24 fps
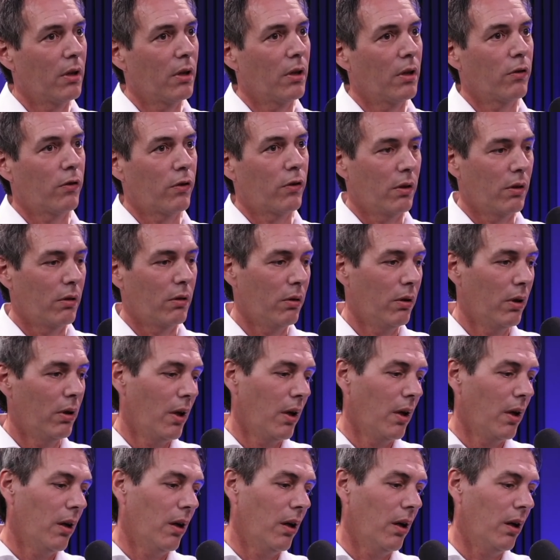So
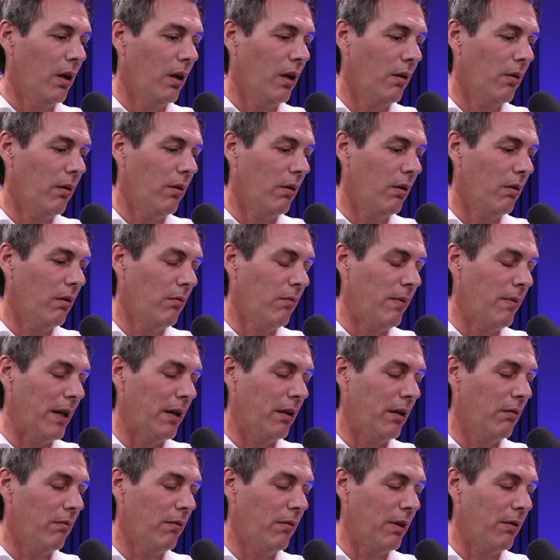
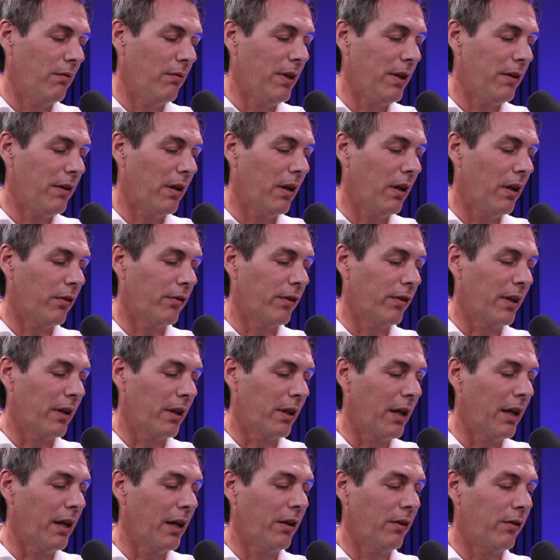when retailers
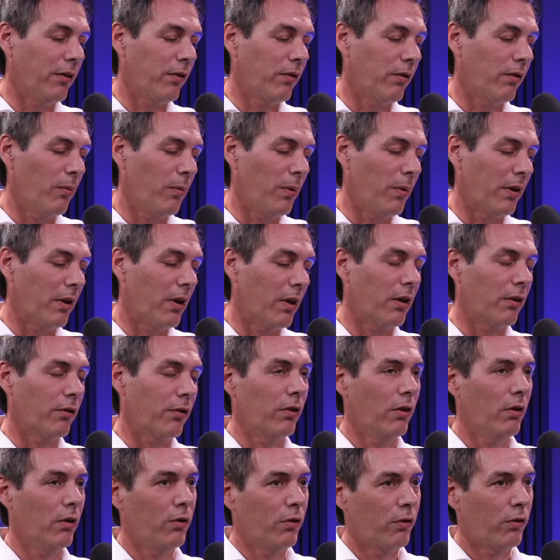engage with our
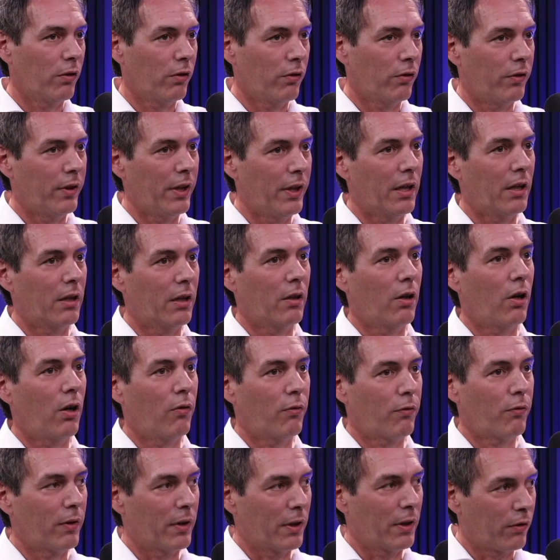solutions, they are
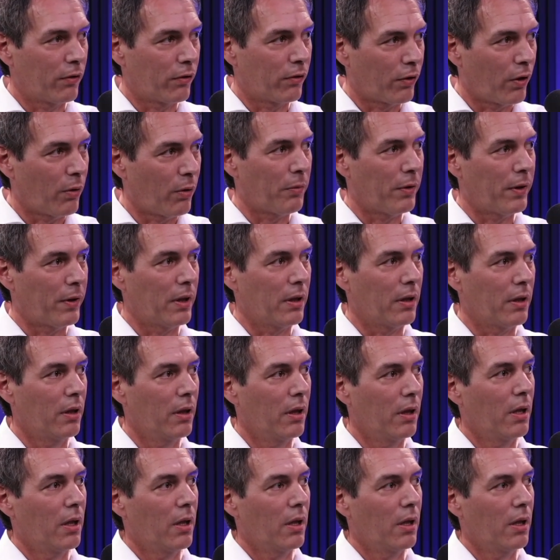offering something